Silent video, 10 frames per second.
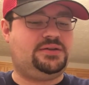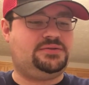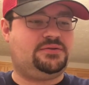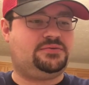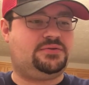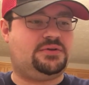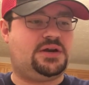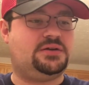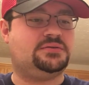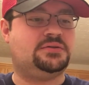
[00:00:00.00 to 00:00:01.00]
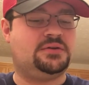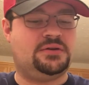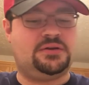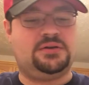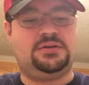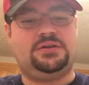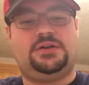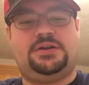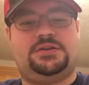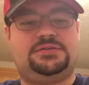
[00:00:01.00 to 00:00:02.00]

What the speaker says: these ultra rares.